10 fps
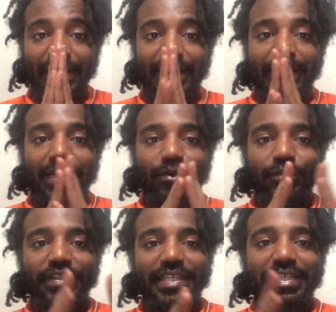
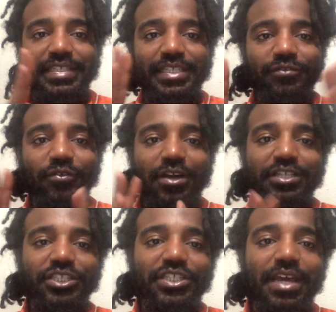within as far
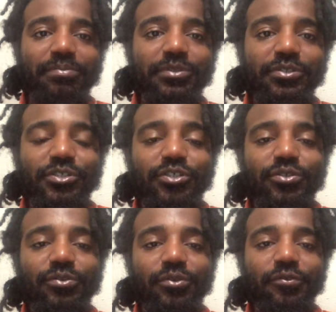as chapters
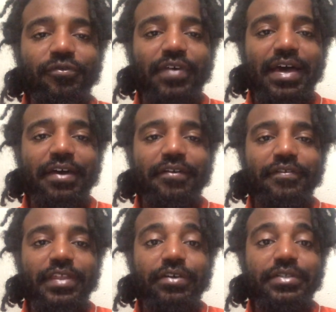2 through
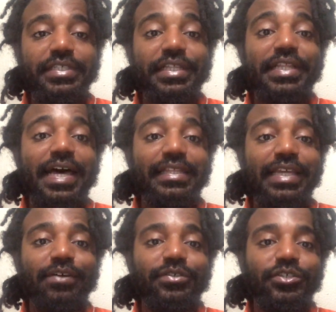5, there was a lot
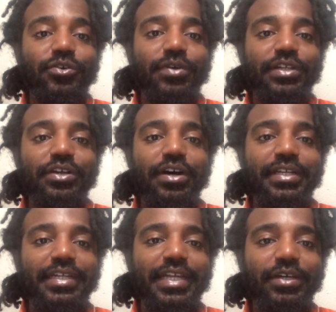that was going
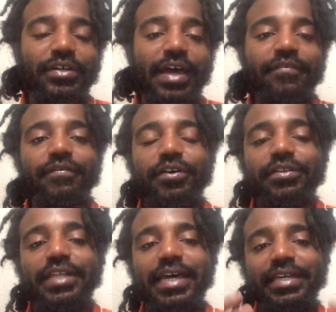on, and I
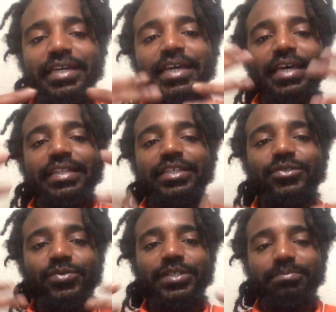felt like
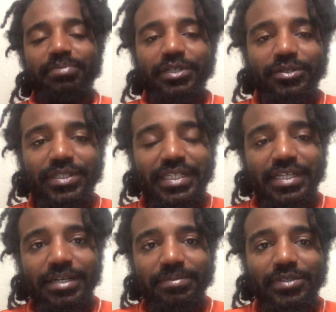this was building
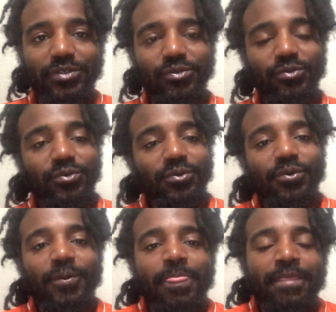up
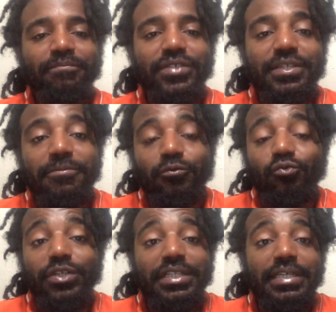to some
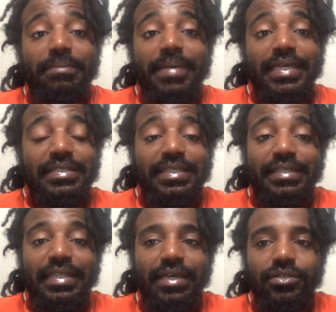really
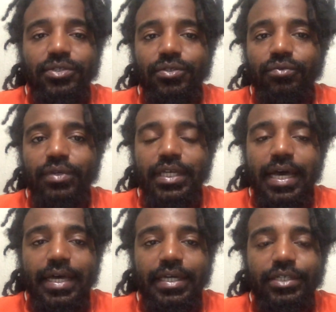amazing things. So we
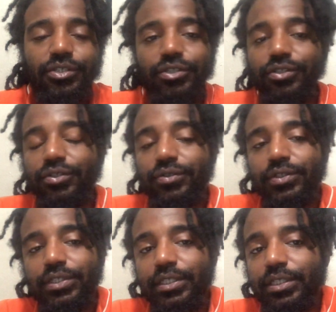got
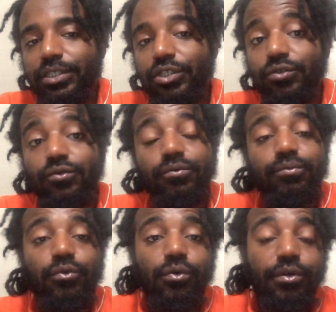introduced to two
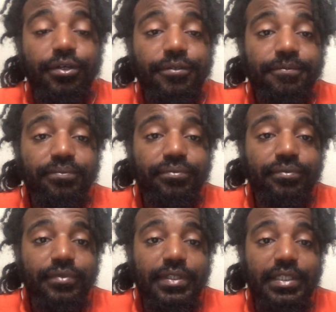more
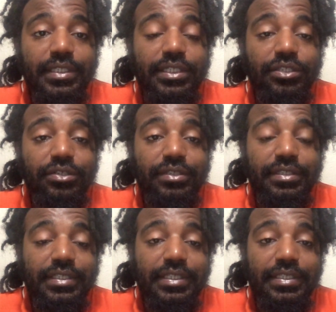
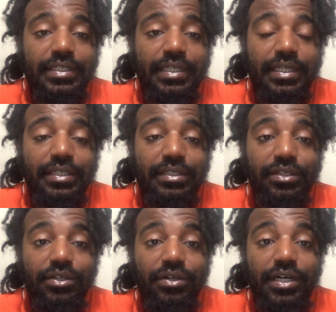616,
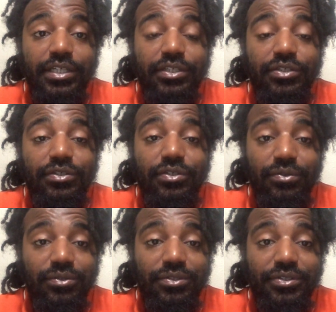you know, hunter
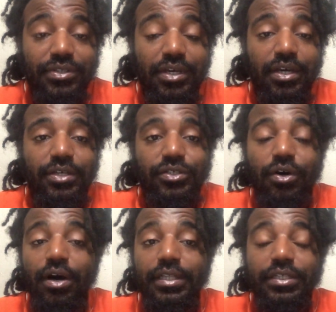tools. So
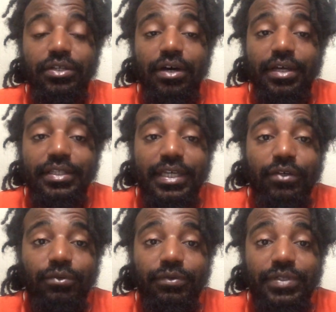all in all, I
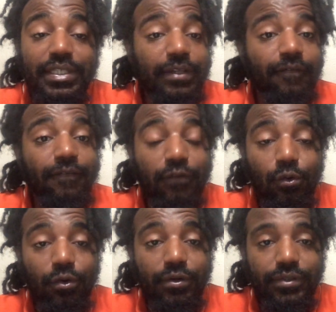think we've seen
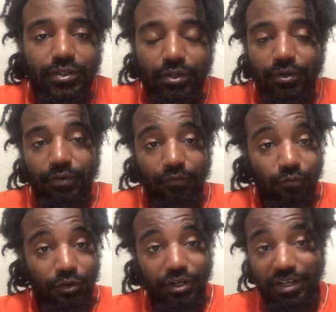4. So if
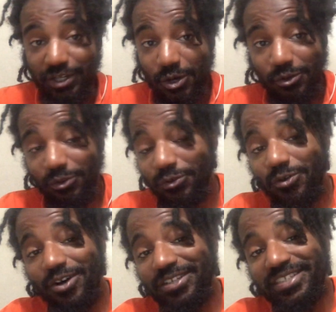we're gonna go through
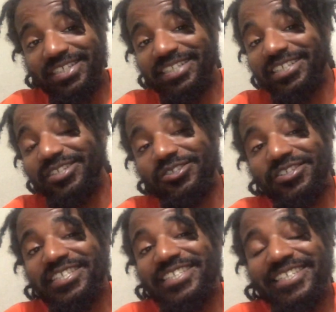all
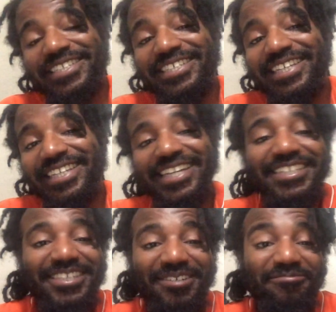616,
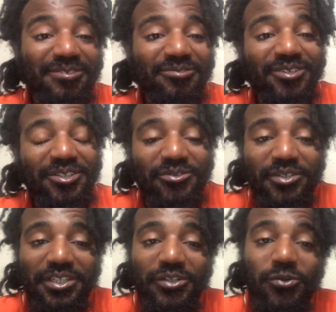that's gonna be really,
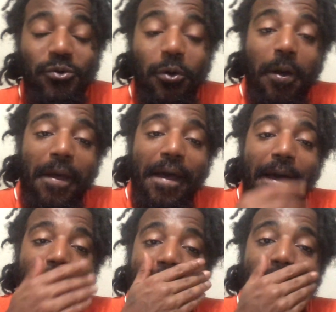really cool.
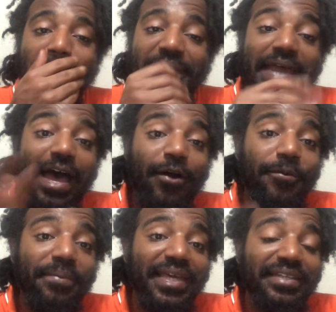And how
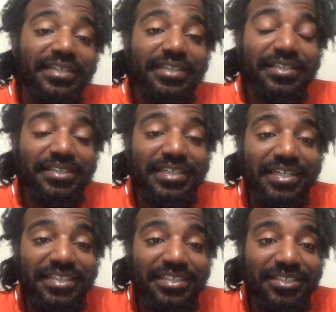many
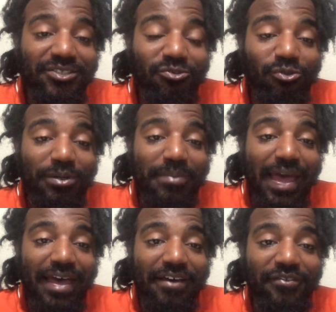does Grimm
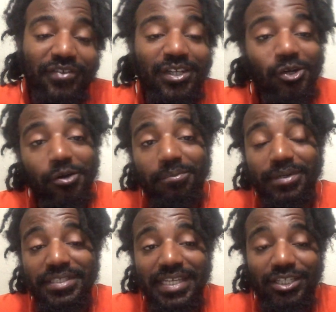have in her
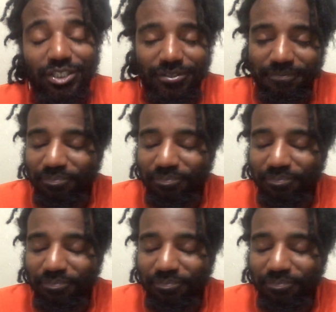possession?